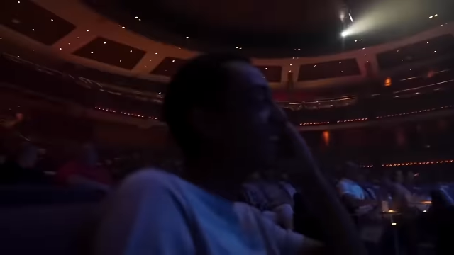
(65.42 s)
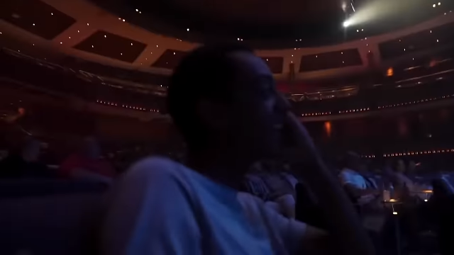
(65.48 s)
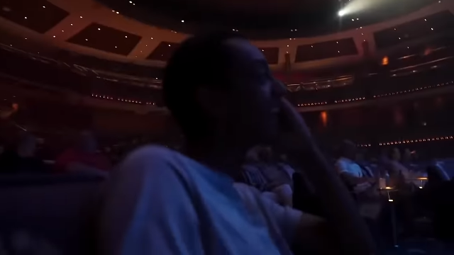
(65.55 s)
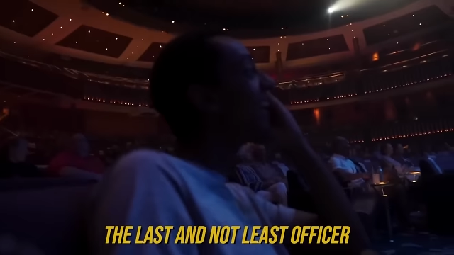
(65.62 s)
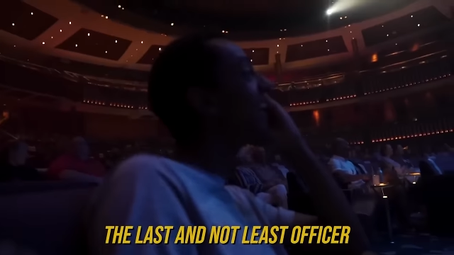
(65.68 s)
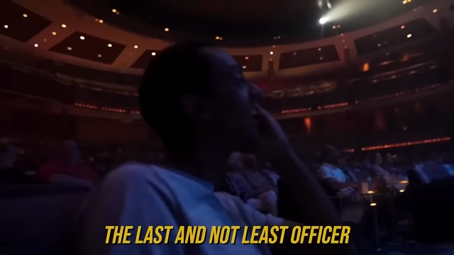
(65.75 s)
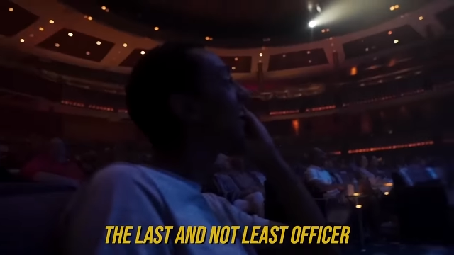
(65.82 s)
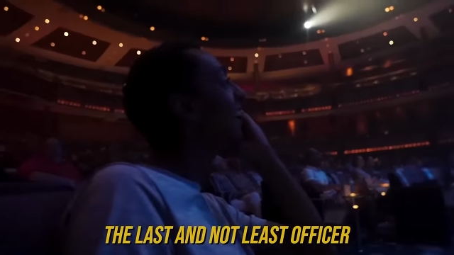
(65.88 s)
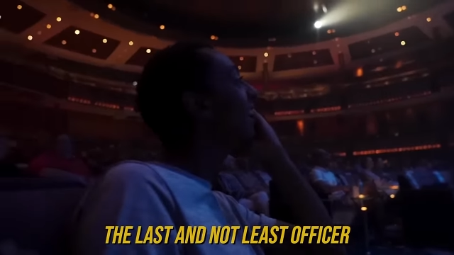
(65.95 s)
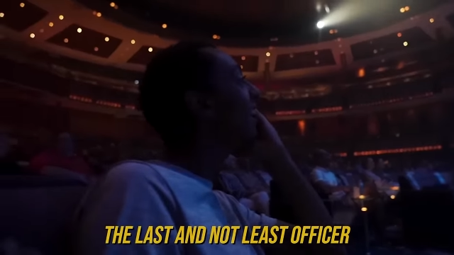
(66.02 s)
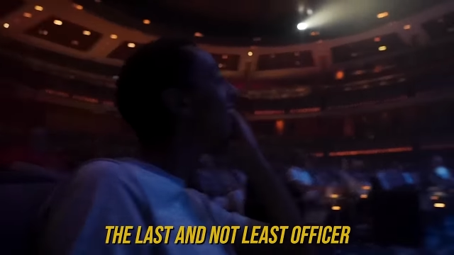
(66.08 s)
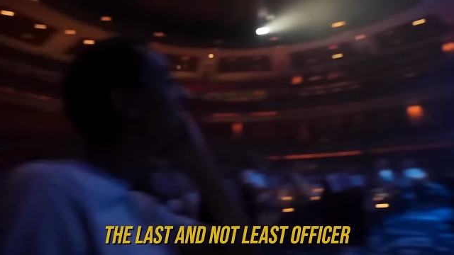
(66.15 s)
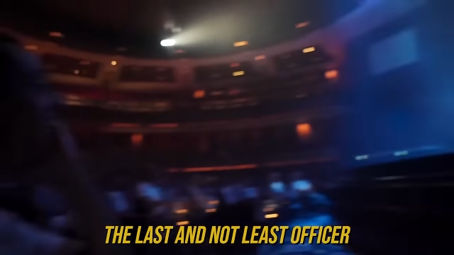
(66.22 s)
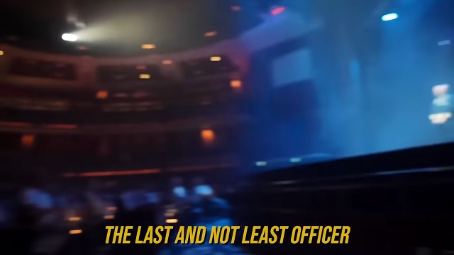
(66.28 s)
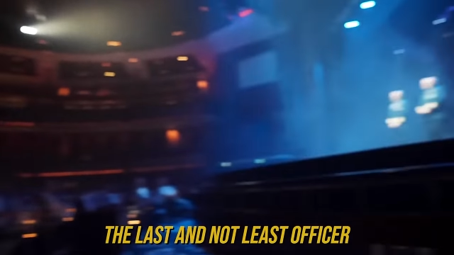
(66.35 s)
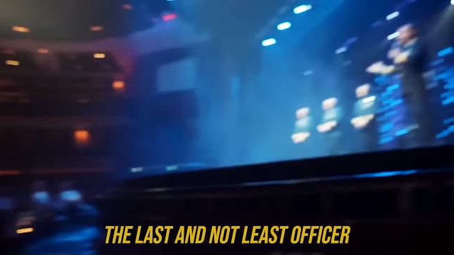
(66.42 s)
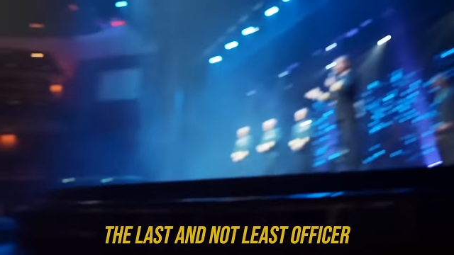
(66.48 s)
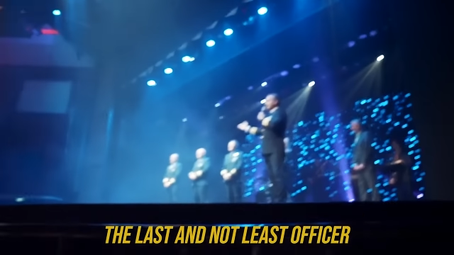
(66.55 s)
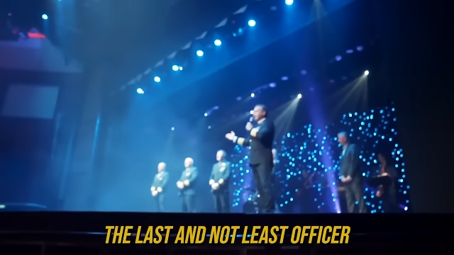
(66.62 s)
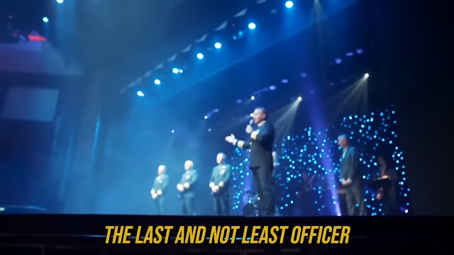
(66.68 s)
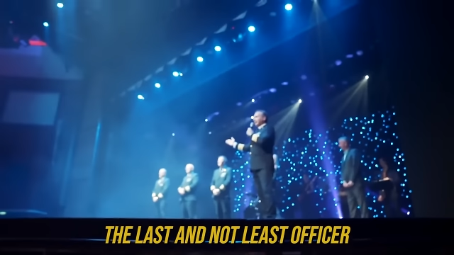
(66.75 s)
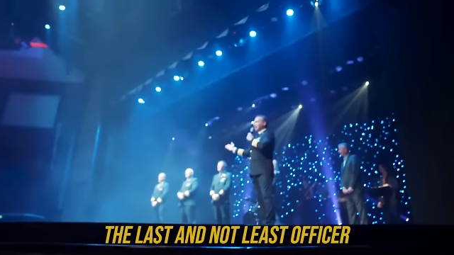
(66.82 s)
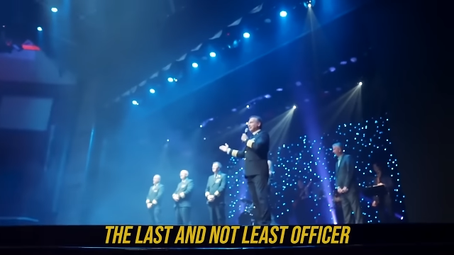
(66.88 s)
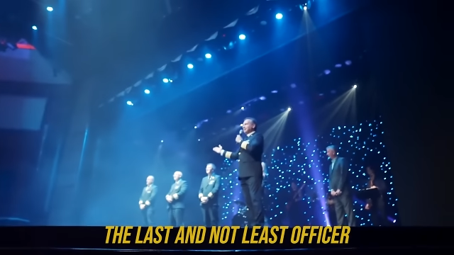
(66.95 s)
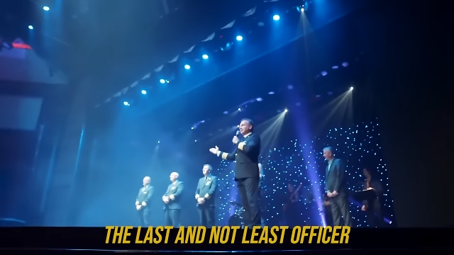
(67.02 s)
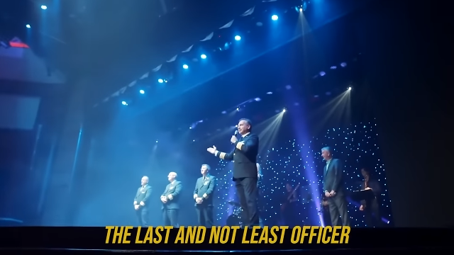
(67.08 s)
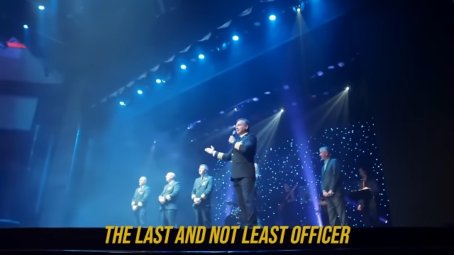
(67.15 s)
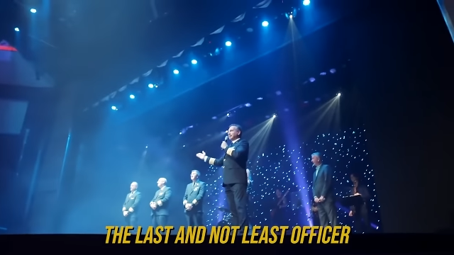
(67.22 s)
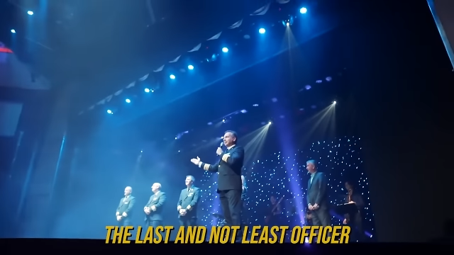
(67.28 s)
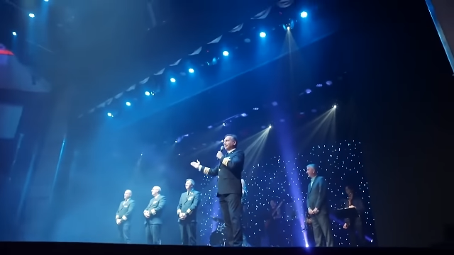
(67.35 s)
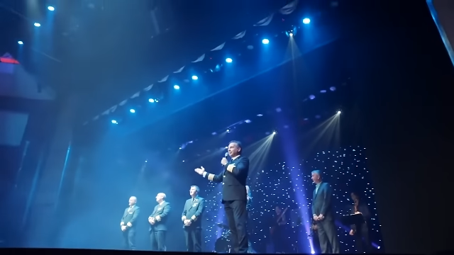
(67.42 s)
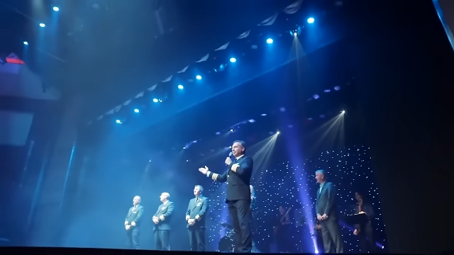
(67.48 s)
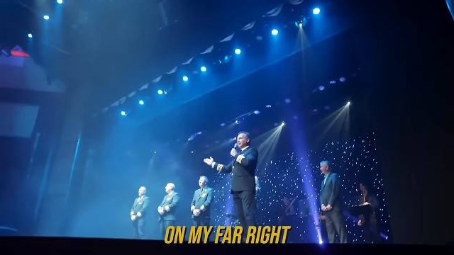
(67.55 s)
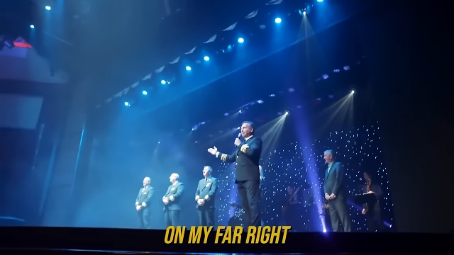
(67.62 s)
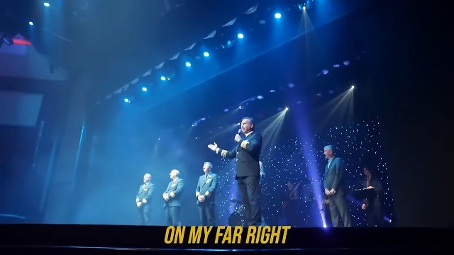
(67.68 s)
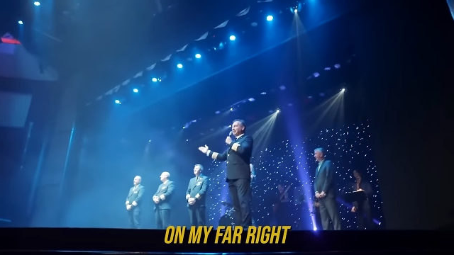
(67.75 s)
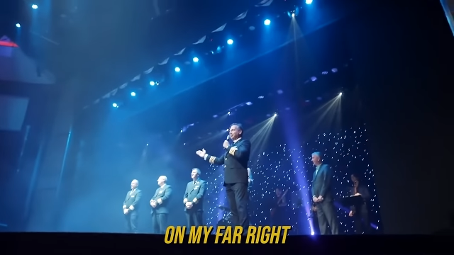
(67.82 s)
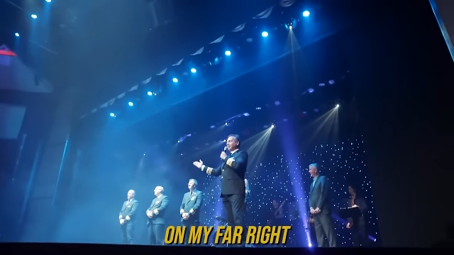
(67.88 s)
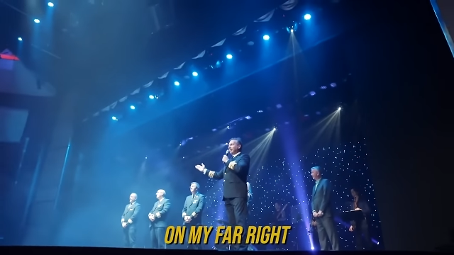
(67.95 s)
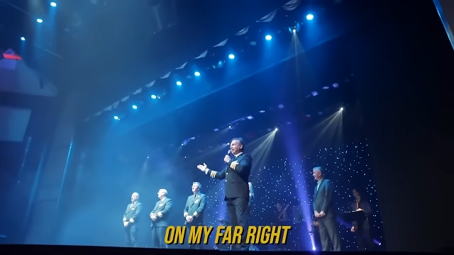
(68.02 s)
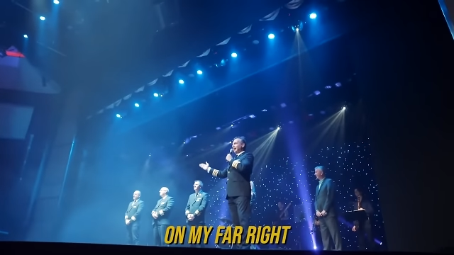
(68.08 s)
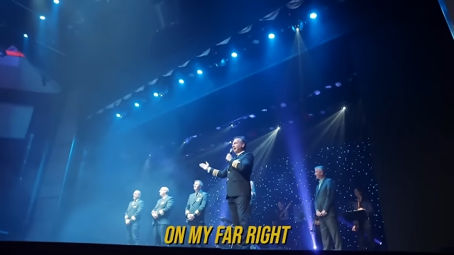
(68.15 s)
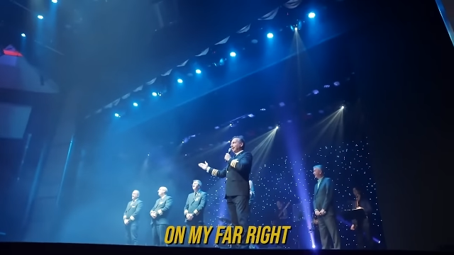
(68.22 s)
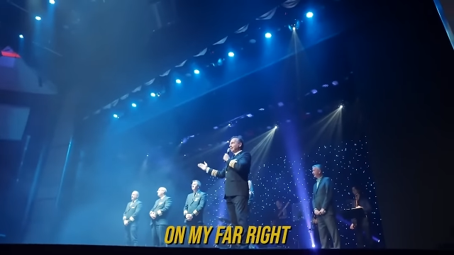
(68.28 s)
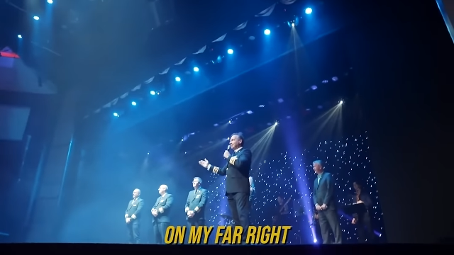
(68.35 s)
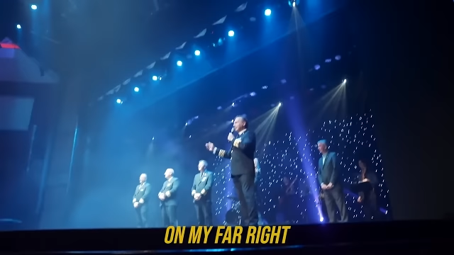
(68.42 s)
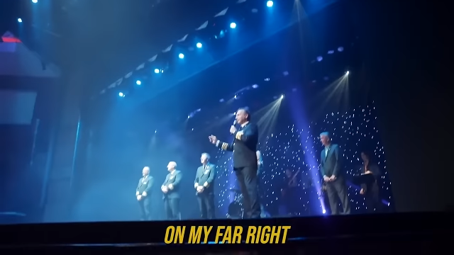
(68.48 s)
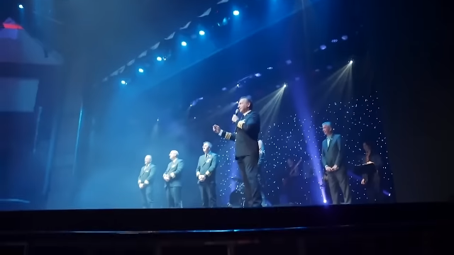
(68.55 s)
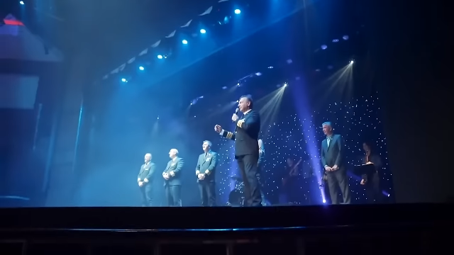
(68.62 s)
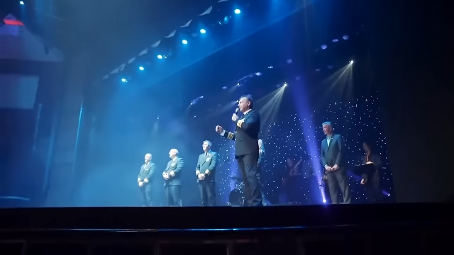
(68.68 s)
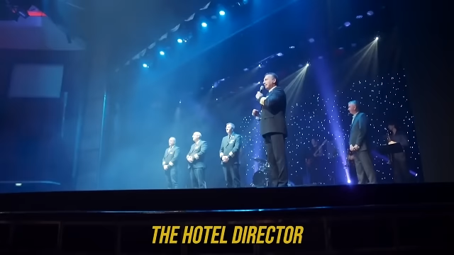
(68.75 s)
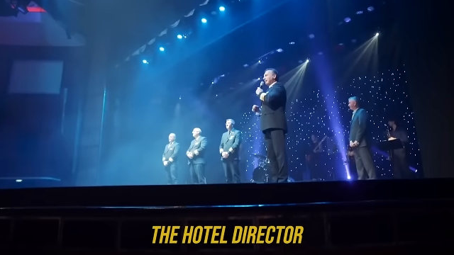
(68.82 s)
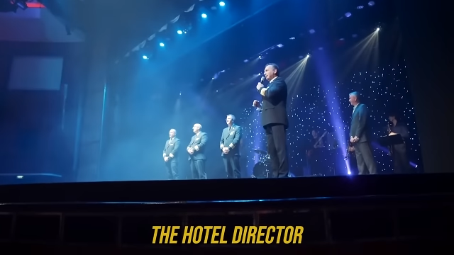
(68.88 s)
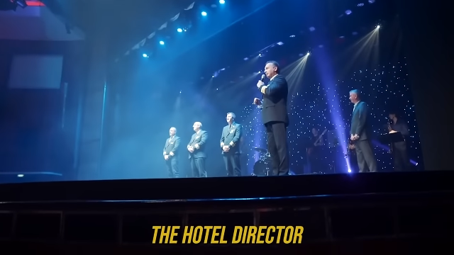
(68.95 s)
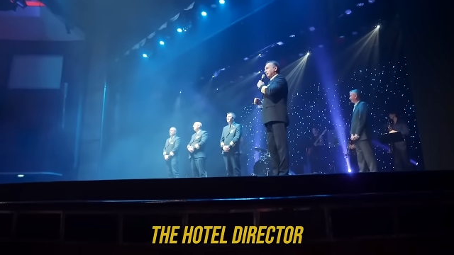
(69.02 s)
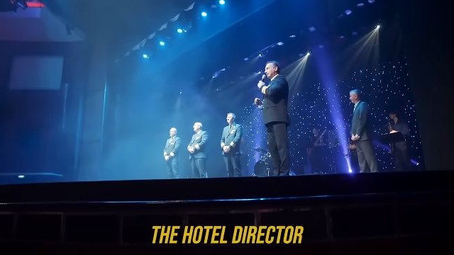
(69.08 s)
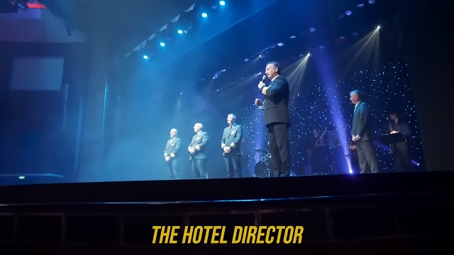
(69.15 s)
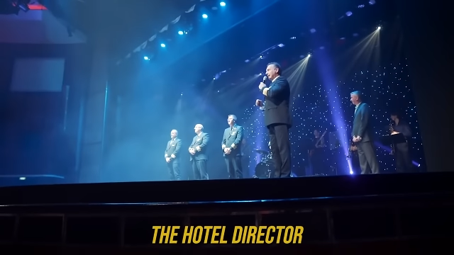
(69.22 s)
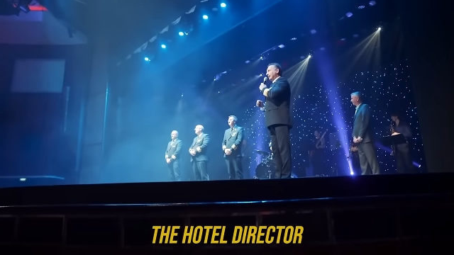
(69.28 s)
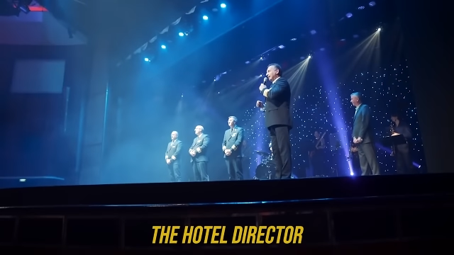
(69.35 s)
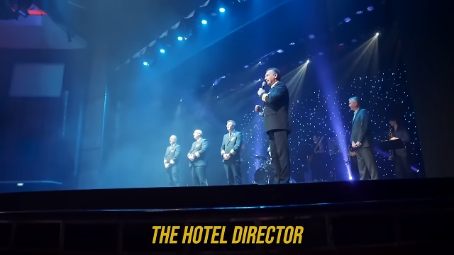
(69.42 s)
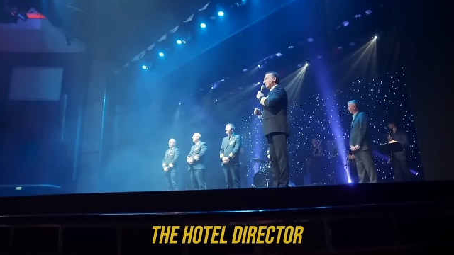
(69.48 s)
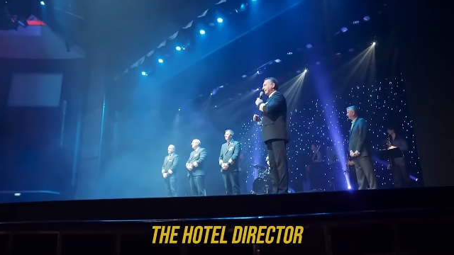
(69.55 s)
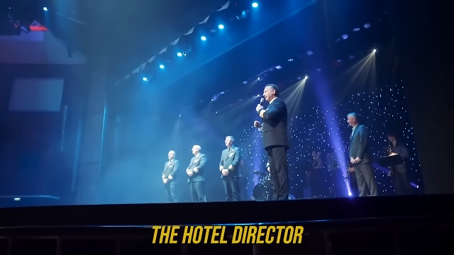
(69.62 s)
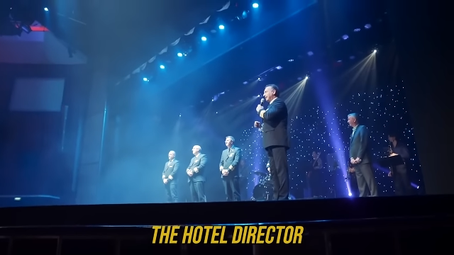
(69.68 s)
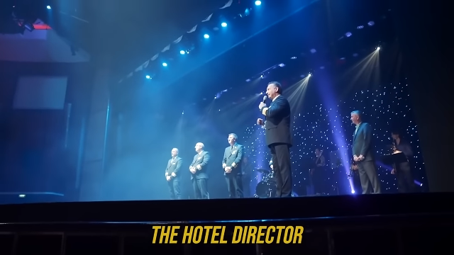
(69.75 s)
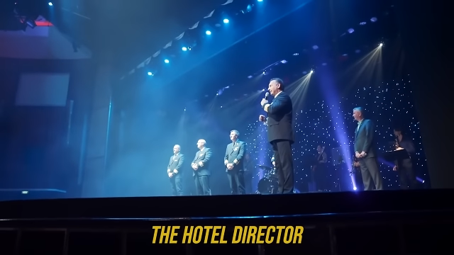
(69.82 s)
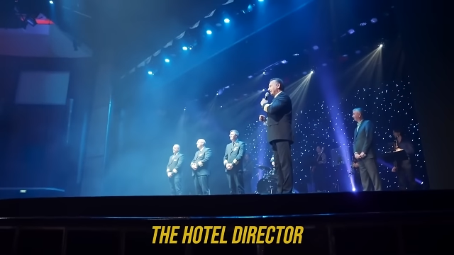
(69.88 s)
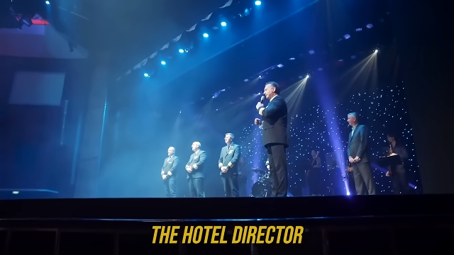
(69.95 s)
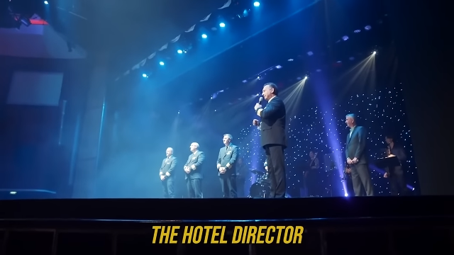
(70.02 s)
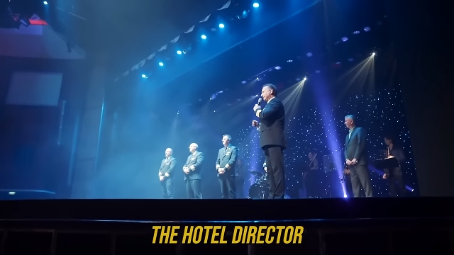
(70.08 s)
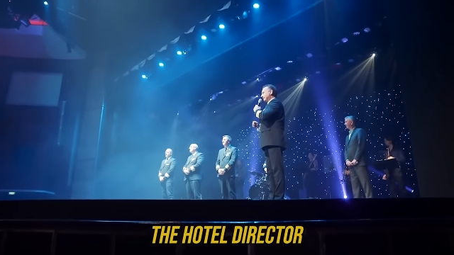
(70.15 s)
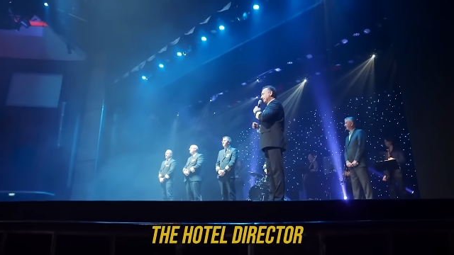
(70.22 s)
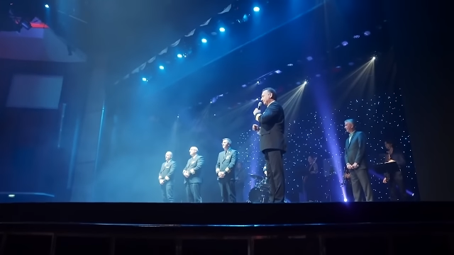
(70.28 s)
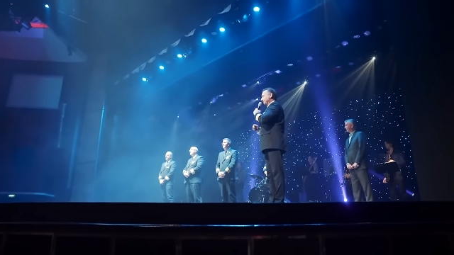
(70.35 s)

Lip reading: Nobody's mouth can be seen.